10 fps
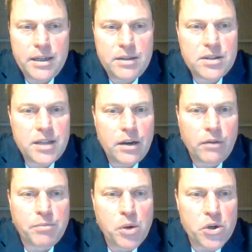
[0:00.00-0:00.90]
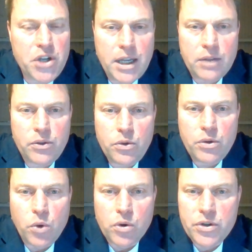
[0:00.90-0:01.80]
instead of pushing it through the
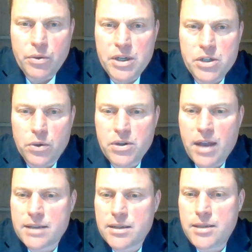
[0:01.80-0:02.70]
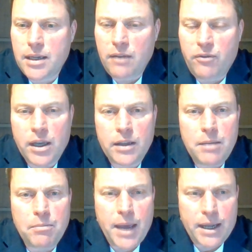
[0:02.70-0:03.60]
water, which also has a significant
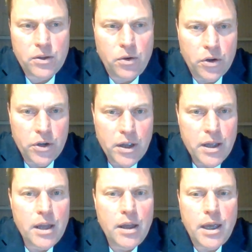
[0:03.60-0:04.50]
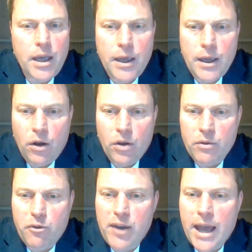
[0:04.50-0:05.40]
impact on
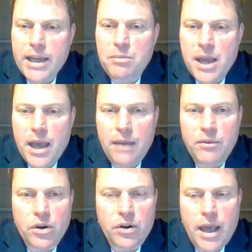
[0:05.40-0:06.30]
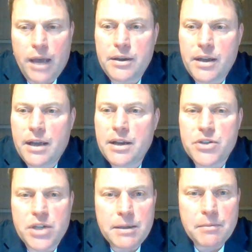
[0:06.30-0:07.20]
flight behavior and
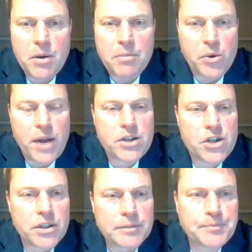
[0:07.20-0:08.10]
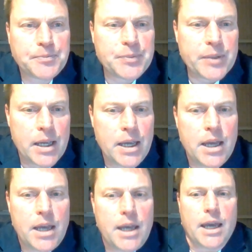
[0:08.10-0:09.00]
energy production.
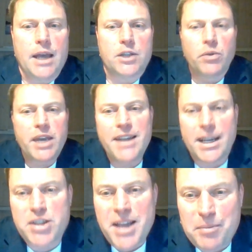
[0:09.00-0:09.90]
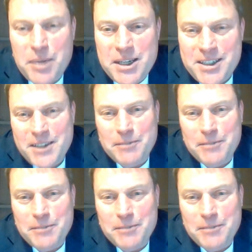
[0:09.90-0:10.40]
So, okay, next slide, please.